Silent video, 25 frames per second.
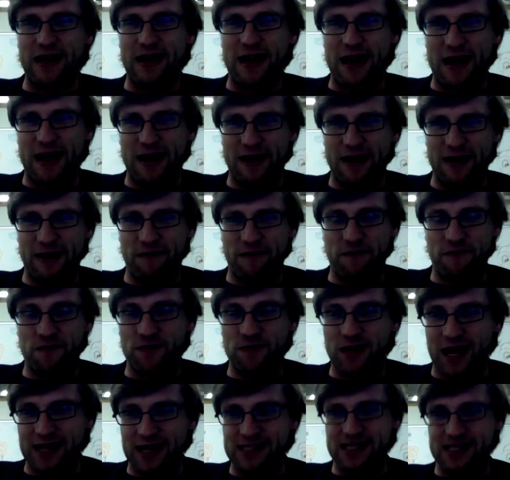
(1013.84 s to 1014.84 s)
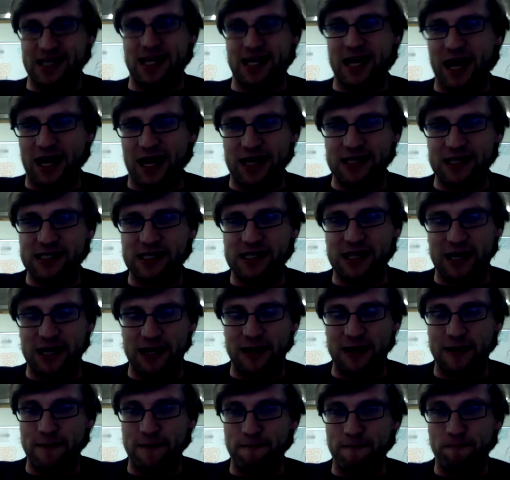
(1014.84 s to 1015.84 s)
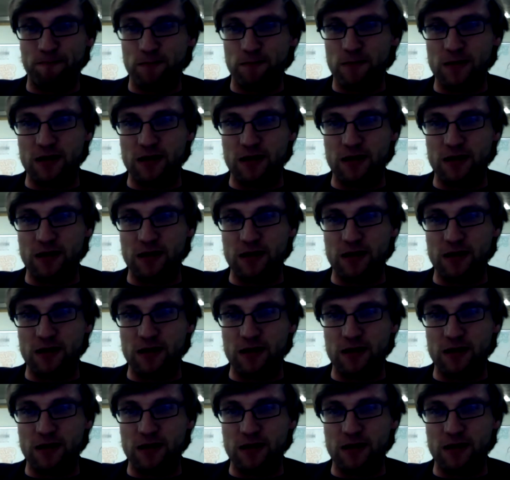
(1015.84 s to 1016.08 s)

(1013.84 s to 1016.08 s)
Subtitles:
And if that's the case, then